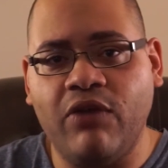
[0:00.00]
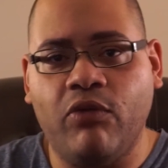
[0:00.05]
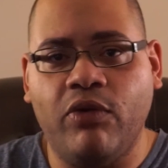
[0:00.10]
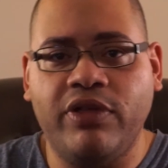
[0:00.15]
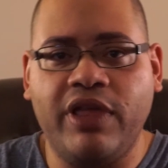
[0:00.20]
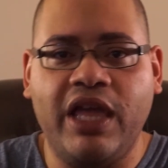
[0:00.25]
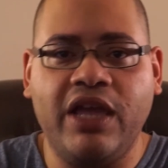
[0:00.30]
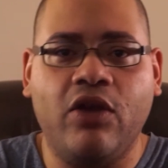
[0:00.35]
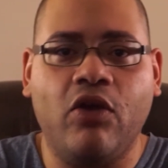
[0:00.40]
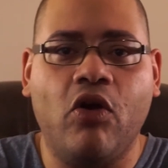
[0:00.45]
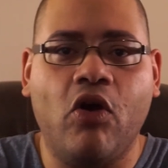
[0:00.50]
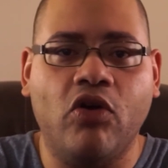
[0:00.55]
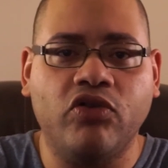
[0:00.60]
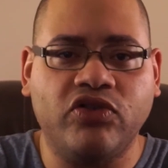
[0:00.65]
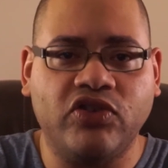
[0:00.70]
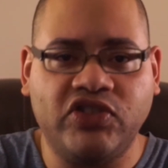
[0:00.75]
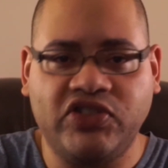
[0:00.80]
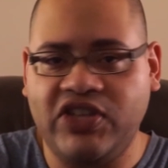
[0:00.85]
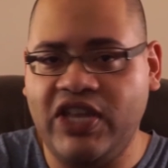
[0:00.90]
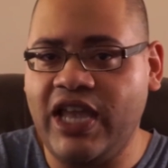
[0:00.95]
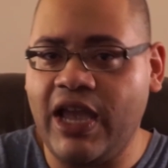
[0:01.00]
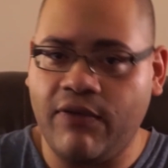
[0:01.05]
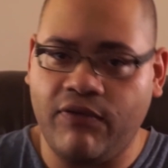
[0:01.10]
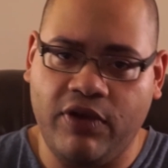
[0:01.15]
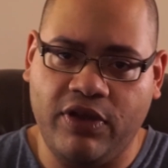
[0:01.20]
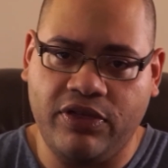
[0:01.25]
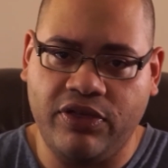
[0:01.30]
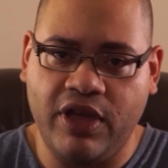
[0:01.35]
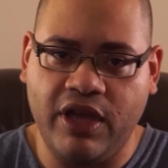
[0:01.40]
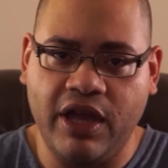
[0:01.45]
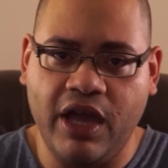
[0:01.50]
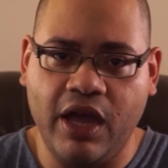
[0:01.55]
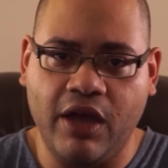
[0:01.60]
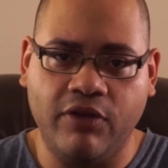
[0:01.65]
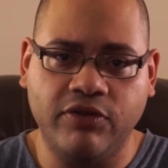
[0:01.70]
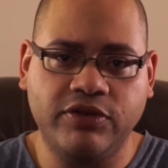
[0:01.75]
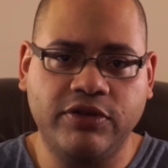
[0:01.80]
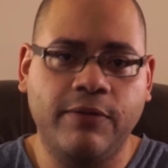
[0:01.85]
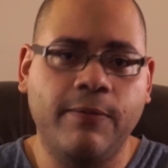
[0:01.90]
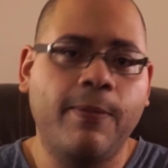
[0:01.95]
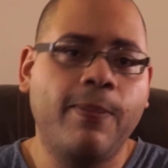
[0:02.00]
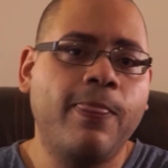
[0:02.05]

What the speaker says: where they can also see everything else?